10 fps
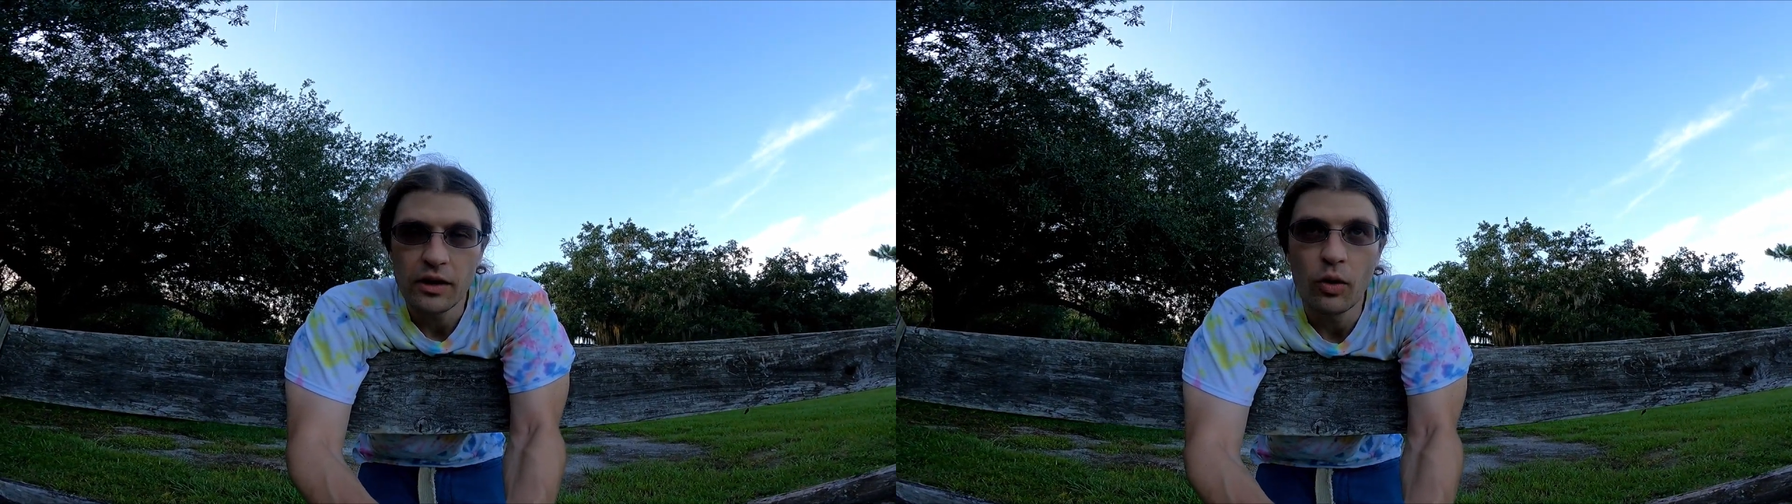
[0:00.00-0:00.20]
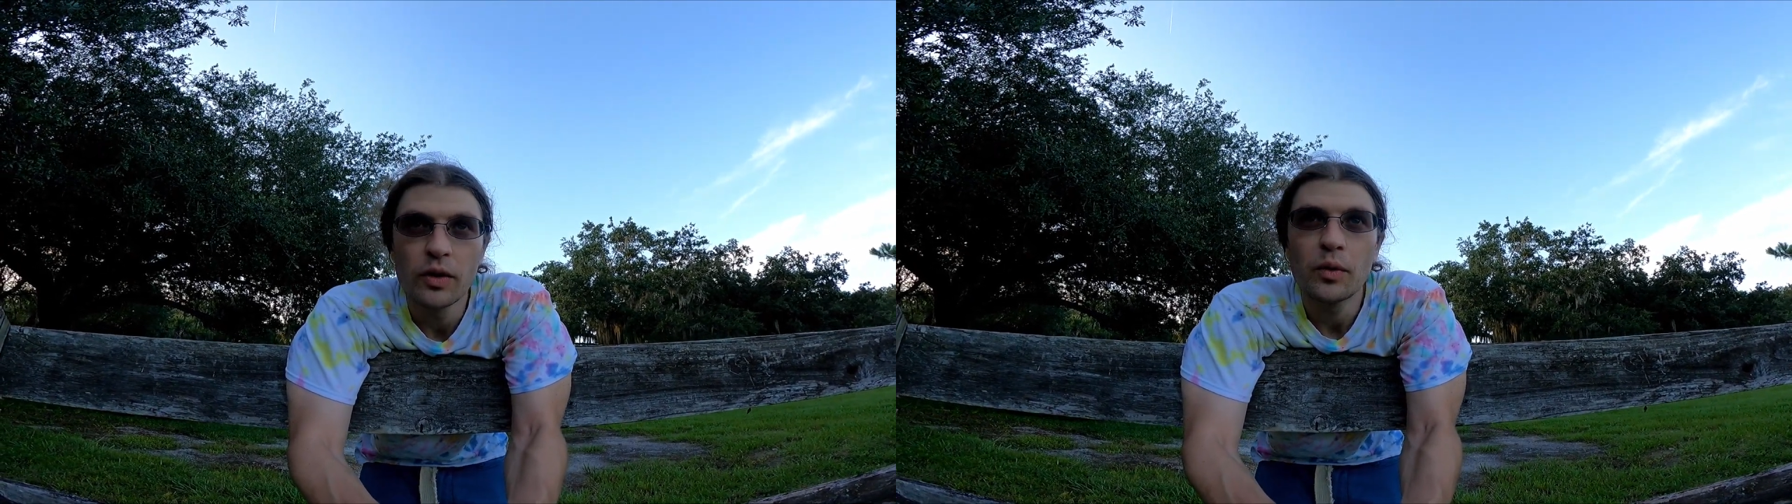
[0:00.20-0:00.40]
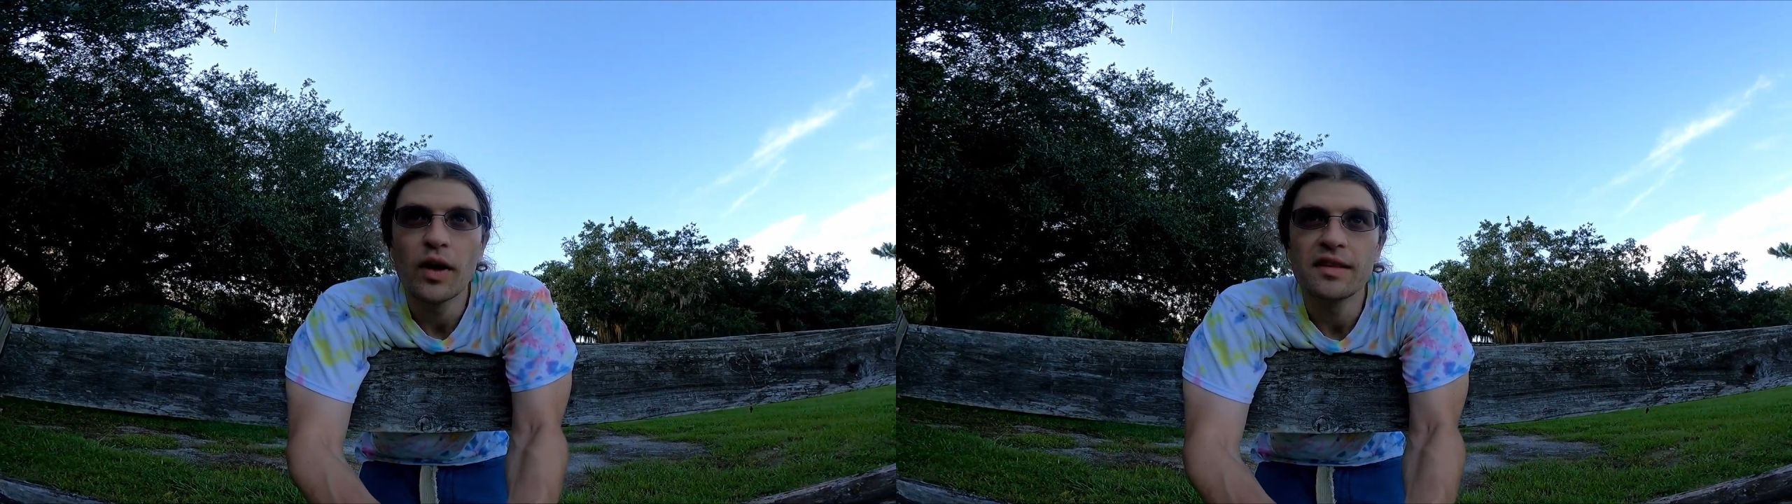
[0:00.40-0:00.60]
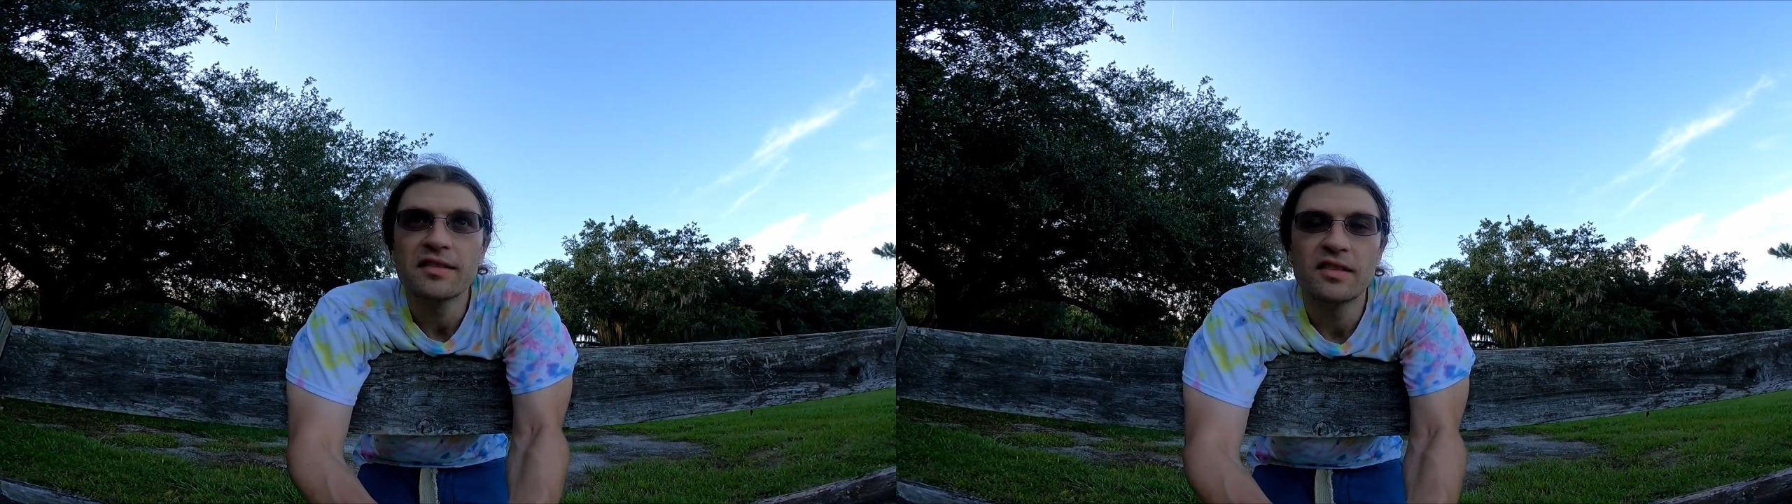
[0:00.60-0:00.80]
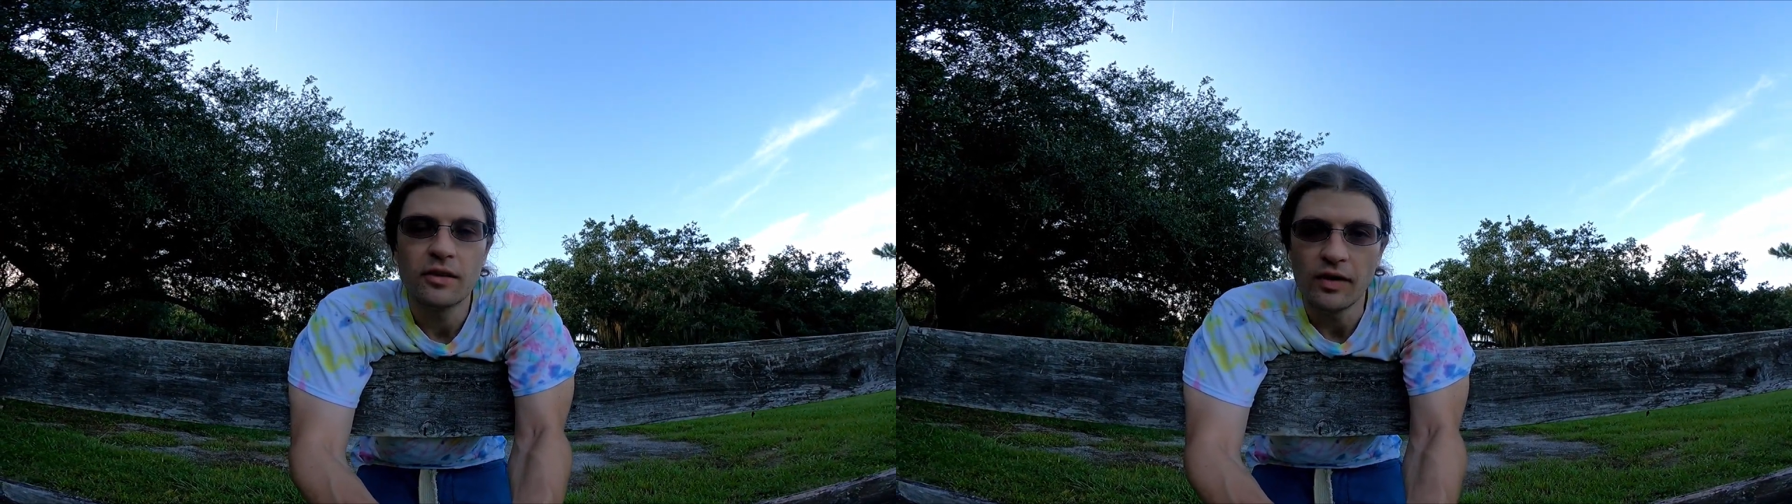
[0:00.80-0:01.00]
It only
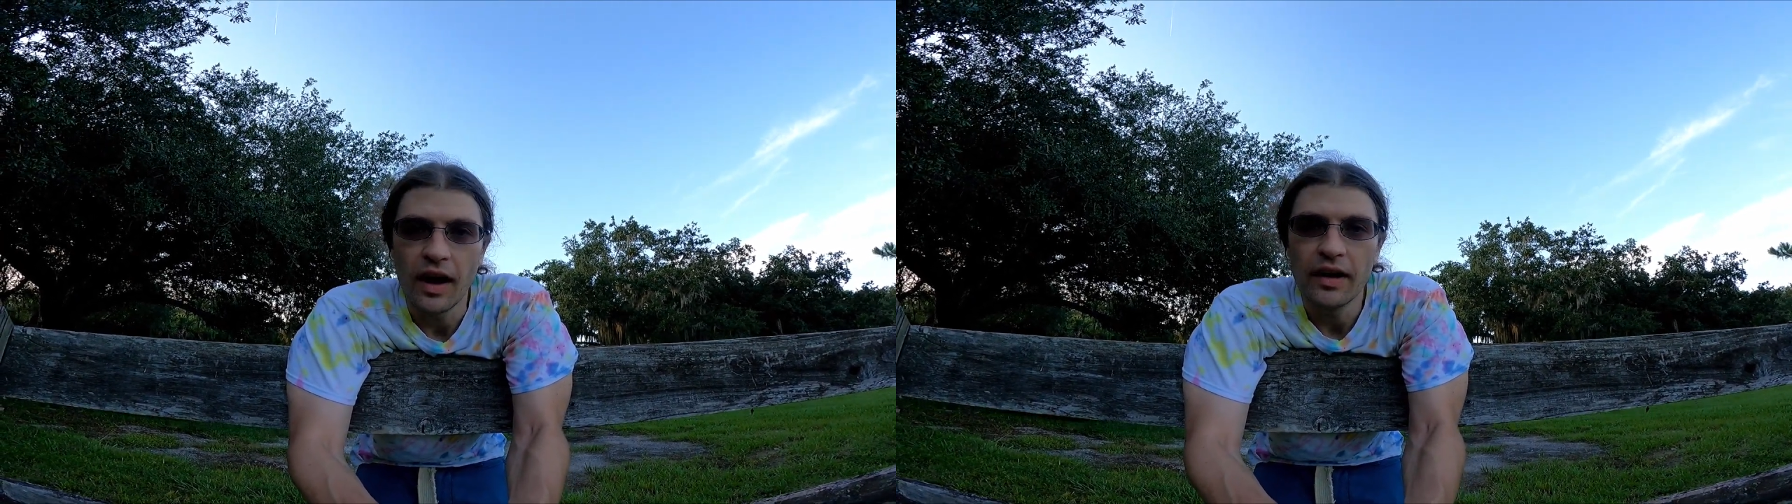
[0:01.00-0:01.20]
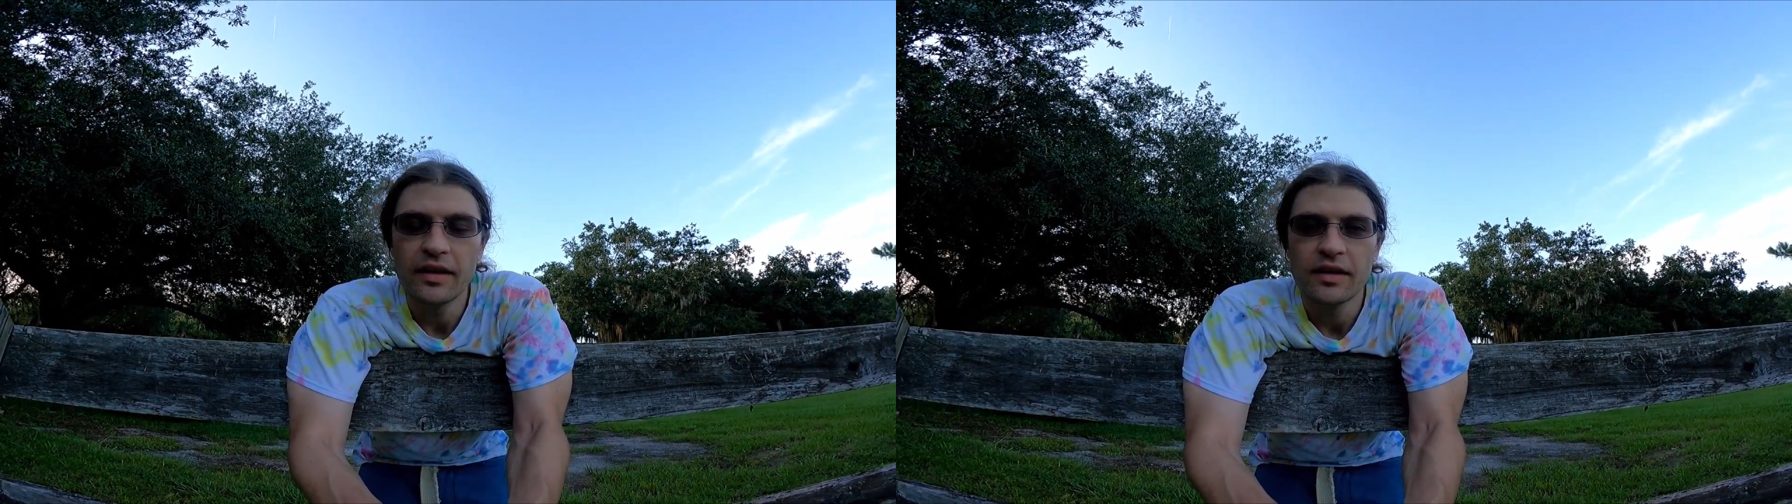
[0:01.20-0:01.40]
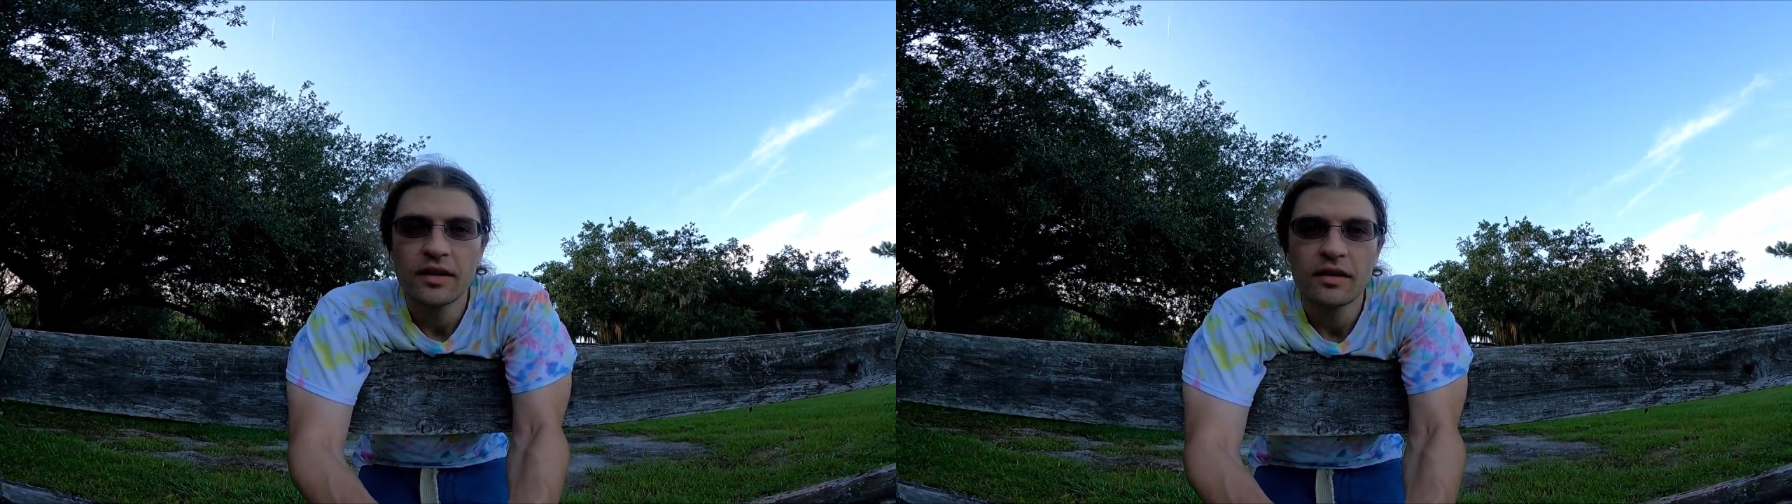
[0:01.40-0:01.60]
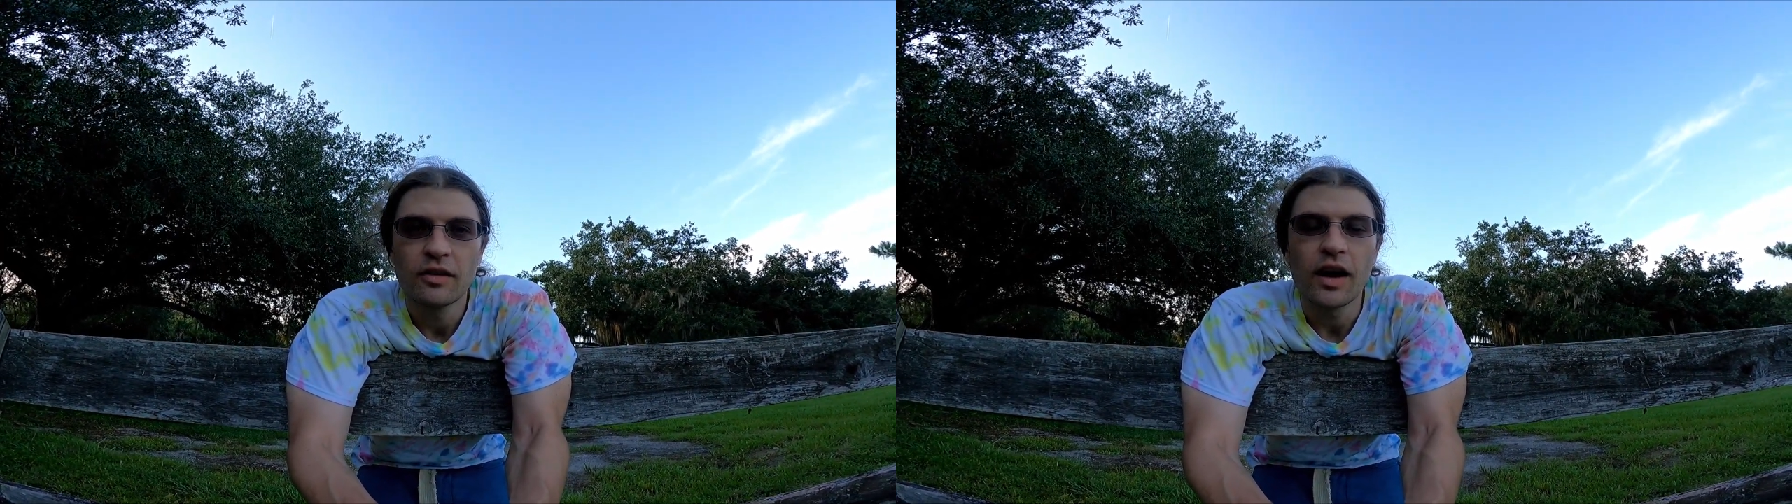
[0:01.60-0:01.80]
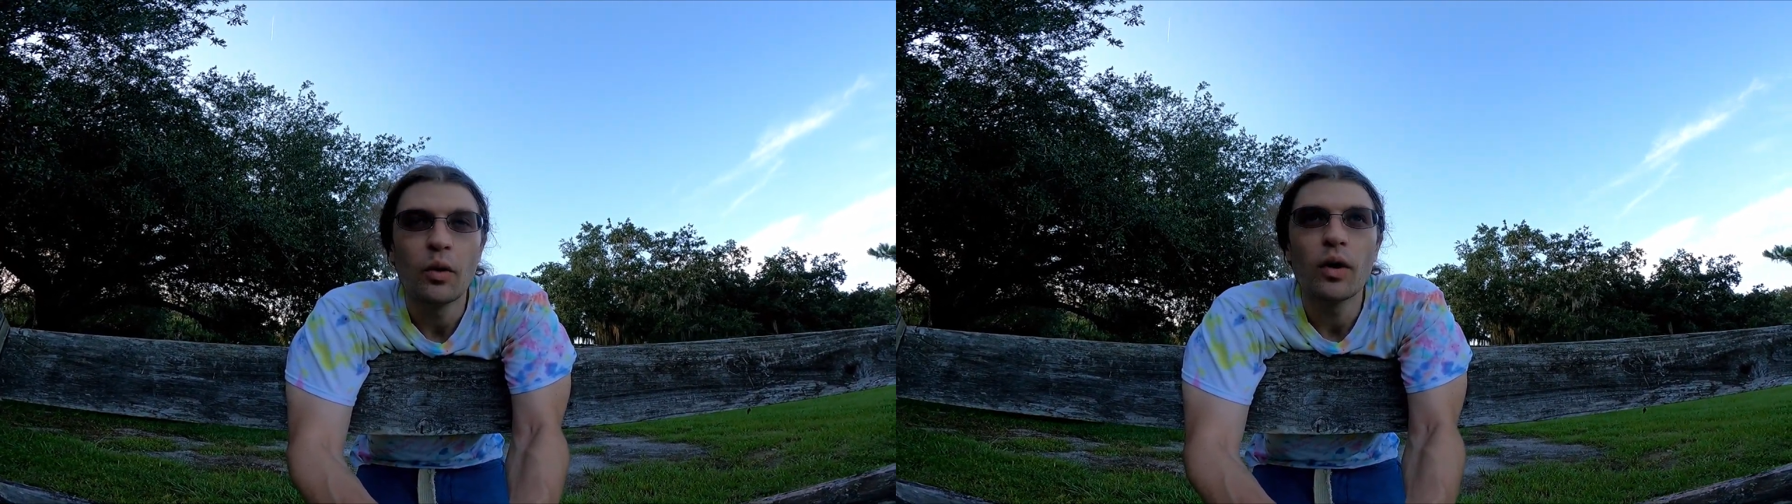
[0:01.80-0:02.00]
wants to divide, right?